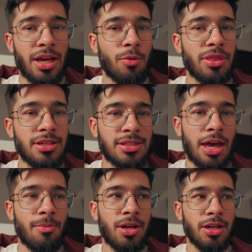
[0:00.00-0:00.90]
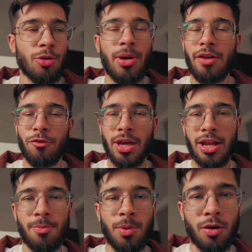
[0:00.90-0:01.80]
yeah, with this camera, you might have to
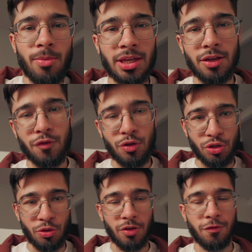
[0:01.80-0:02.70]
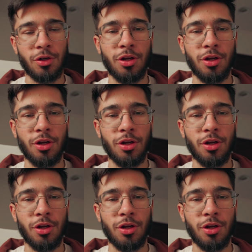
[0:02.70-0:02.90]
carry a power bank if you're shooting for